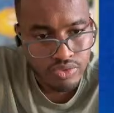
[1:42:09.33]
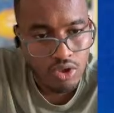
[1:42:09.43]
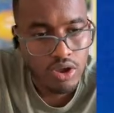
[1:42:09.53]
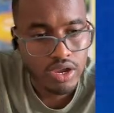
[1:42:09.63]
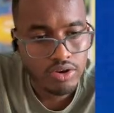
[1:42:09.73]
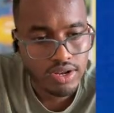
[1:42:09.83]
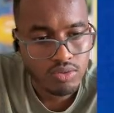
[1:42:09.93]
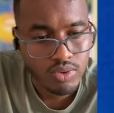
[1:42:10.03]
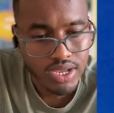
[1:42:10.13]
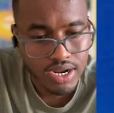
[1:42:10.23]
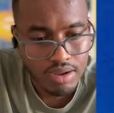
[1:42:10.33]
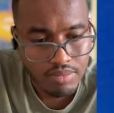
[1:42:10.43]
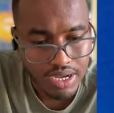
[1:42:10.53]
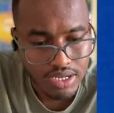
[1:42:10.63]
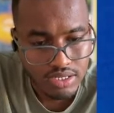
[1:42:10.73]
Okay, great. We're gonna come
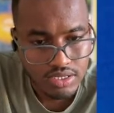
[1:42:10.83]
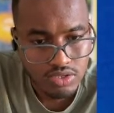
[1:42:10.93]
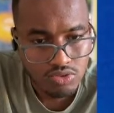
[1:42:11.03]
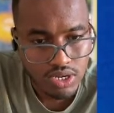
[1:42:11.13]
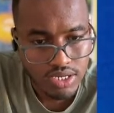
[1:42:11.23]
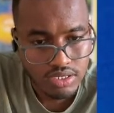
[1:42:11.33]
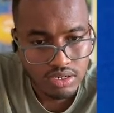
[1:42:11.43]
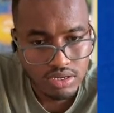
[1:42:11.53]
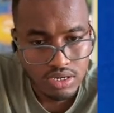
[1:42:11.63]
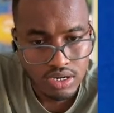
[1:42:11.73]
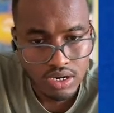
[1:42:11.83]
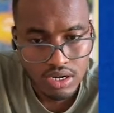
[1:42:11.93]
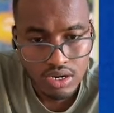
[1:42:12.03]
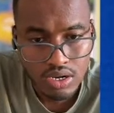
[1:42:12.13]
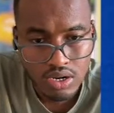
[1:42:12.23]
back at this to later.
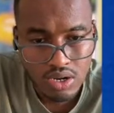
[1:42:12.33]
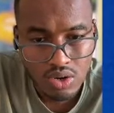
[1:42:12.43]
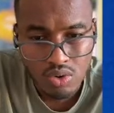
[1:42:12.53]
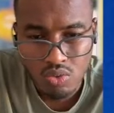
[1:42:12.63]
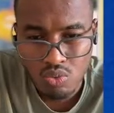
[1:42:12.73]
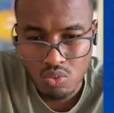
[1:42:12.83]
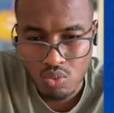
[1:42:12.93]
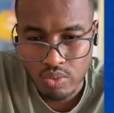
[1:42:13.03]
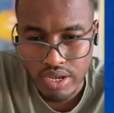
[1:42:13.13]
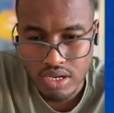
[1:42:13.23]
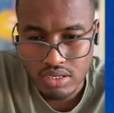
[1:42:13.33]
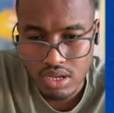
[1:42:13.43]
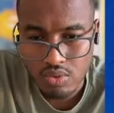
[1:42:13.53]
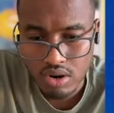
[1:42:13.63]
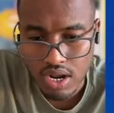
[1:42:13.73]
Where is
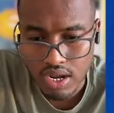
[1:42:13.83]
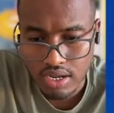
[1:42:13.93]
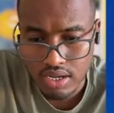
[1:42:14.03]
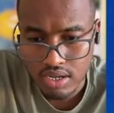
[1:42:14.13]
our guy?